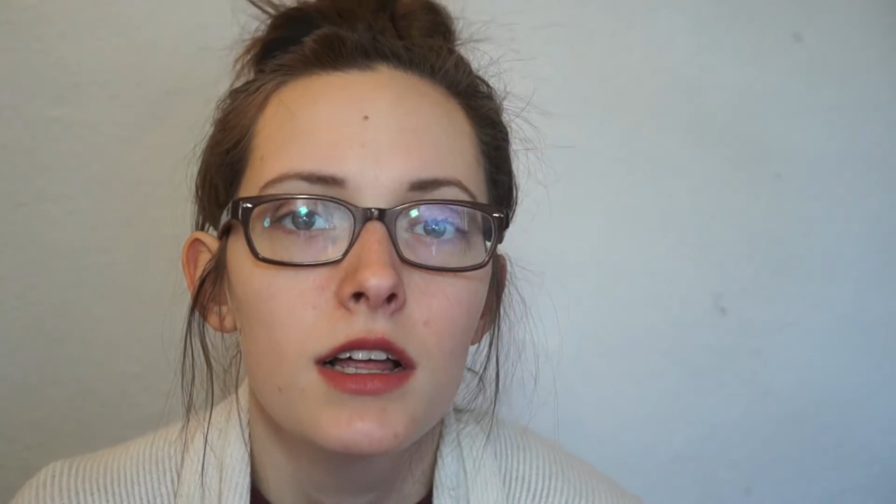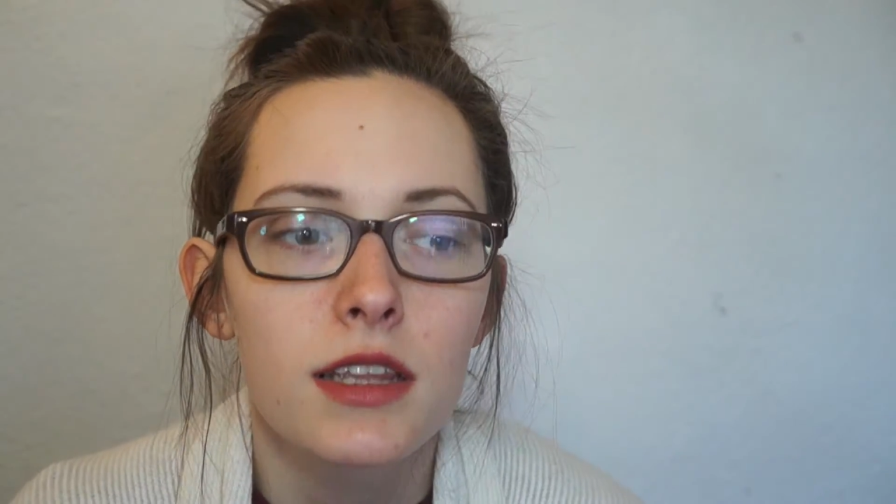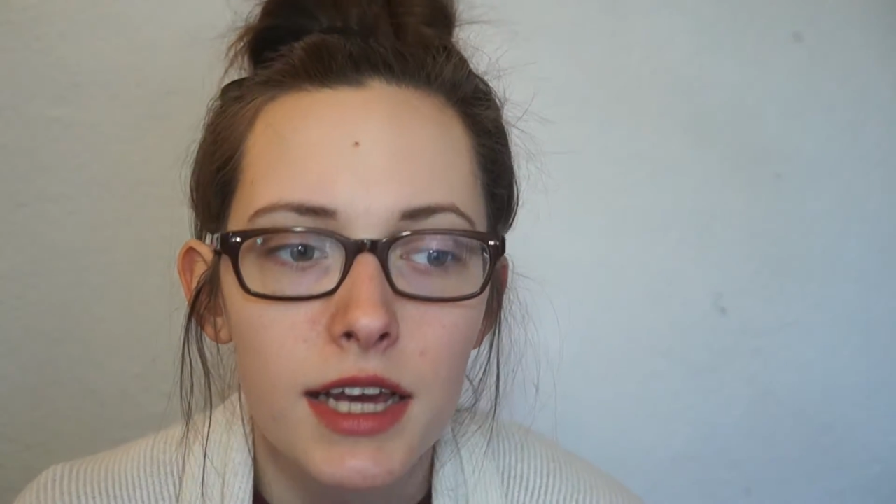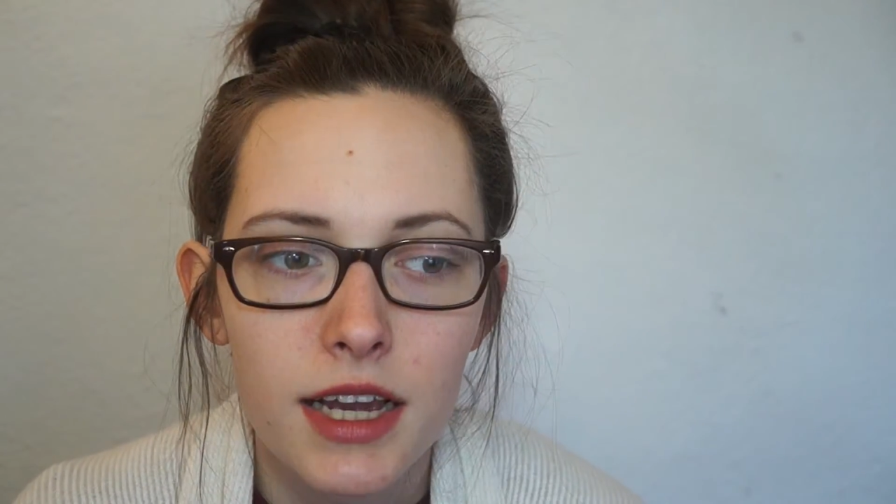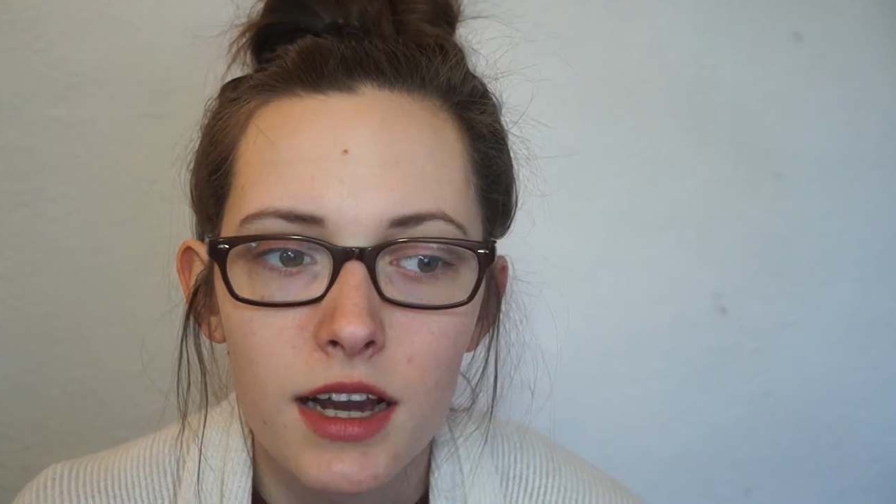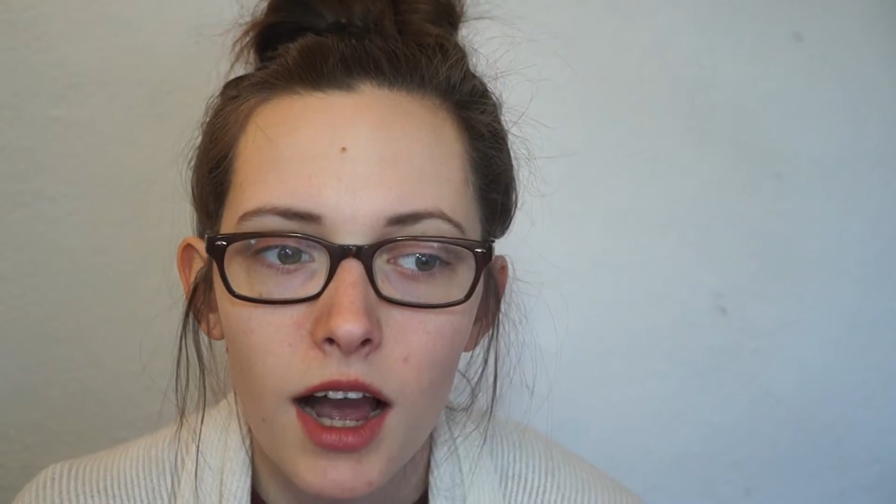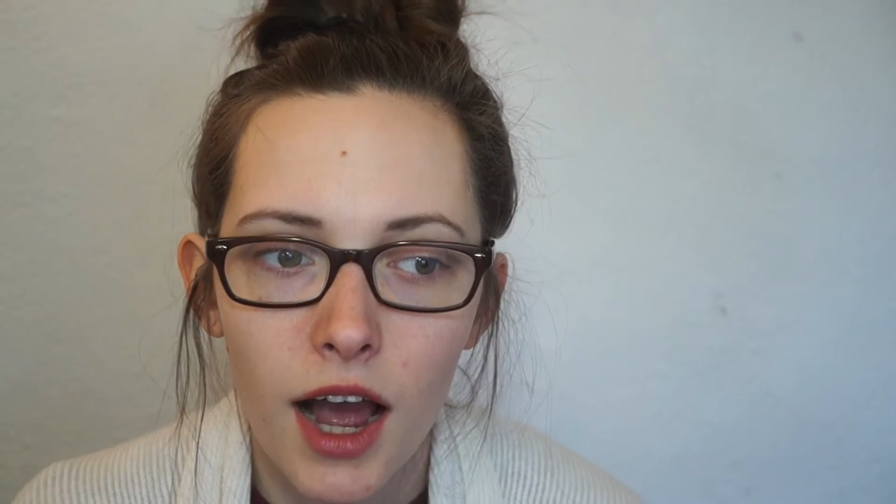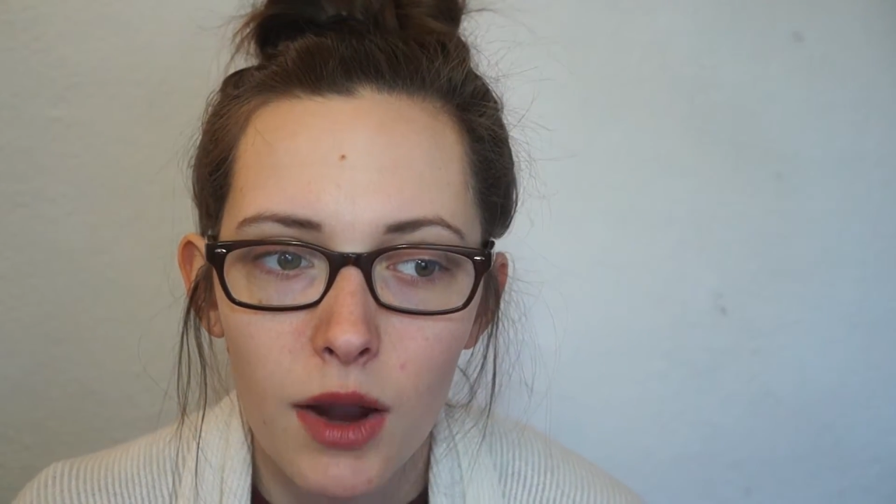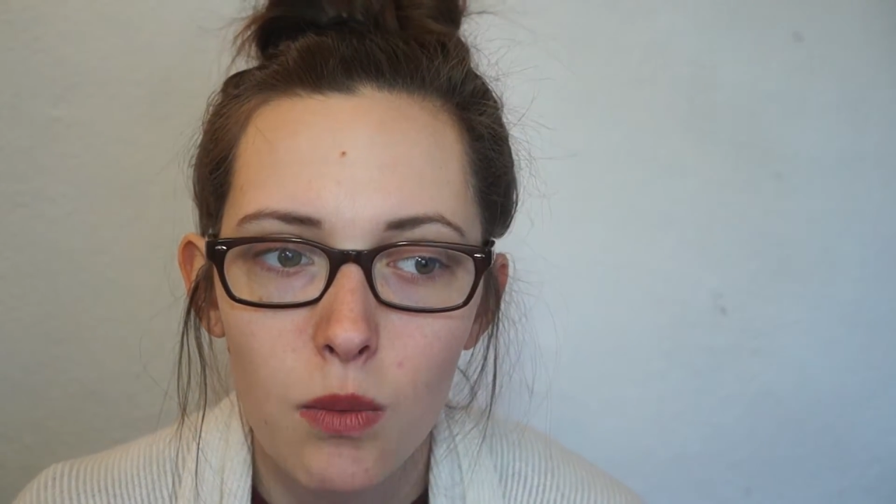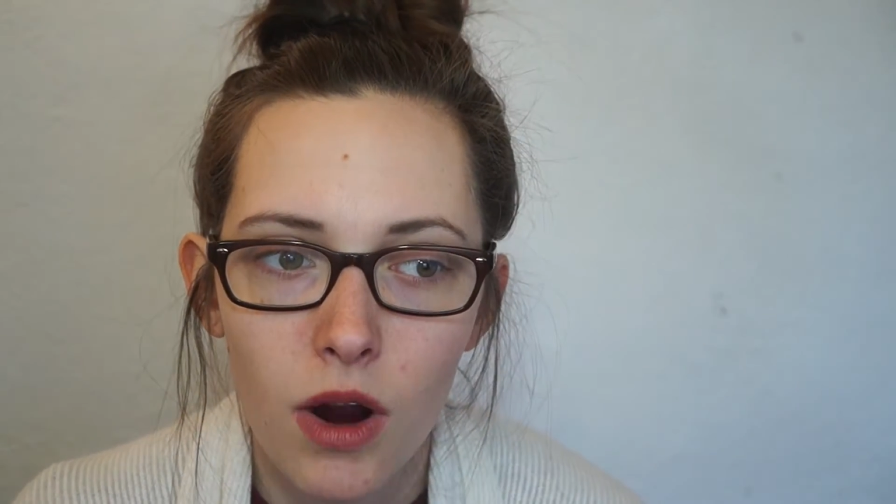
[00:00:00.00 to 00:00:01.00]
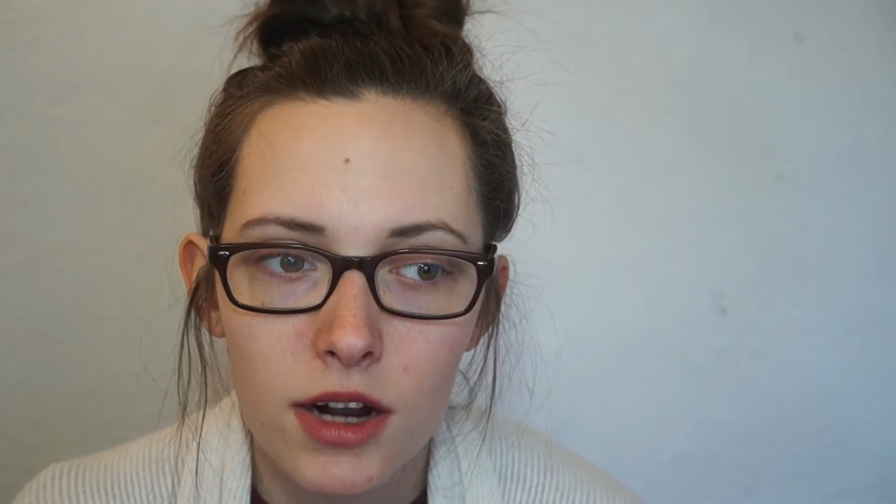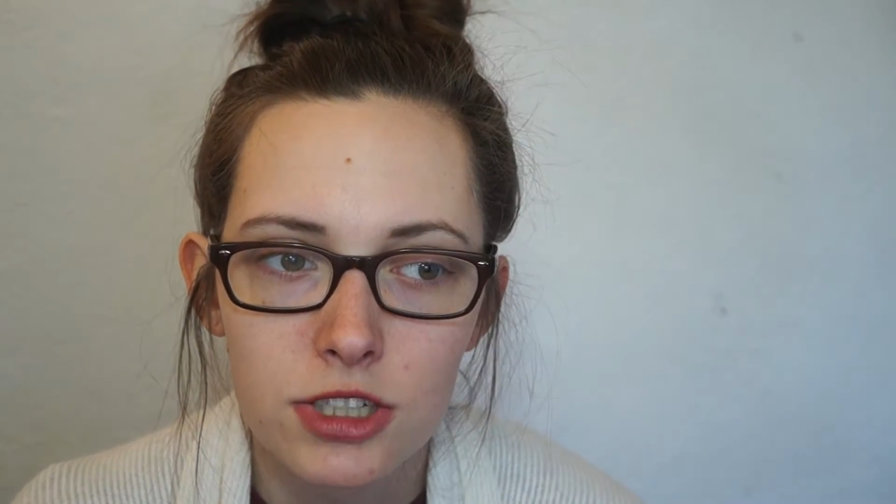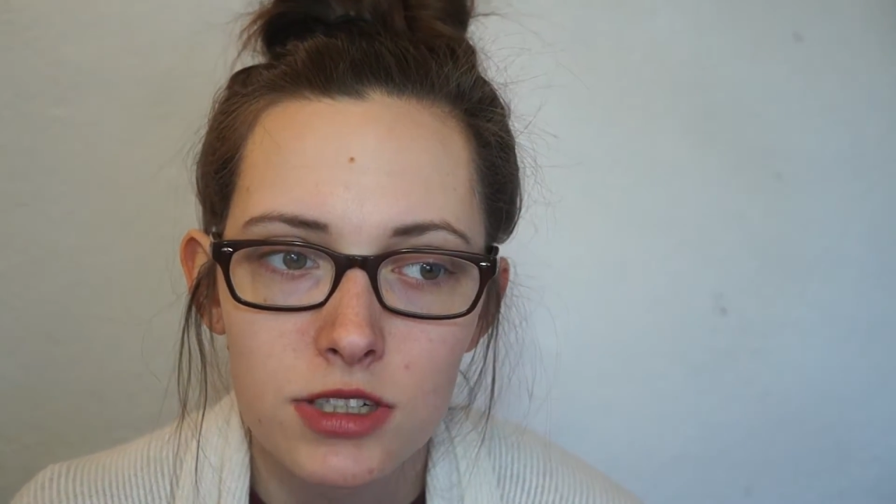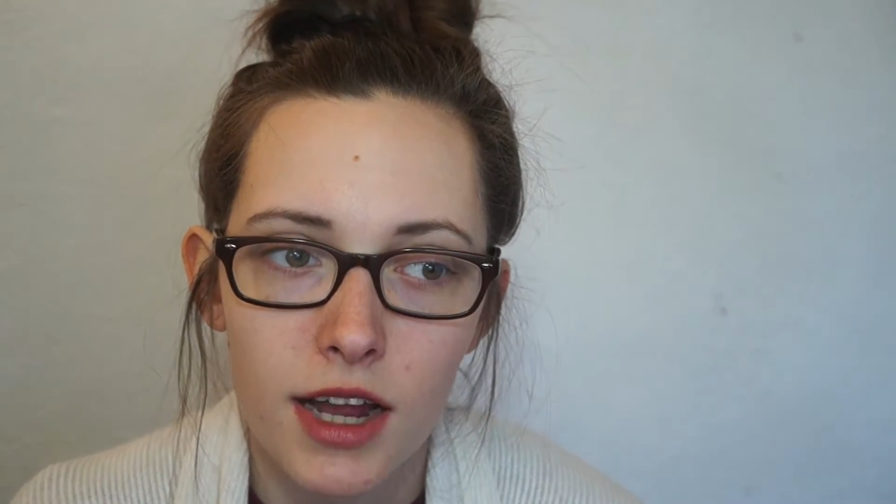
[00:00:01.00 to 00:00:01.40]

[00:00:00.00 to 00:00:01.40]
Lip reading: Like, I watched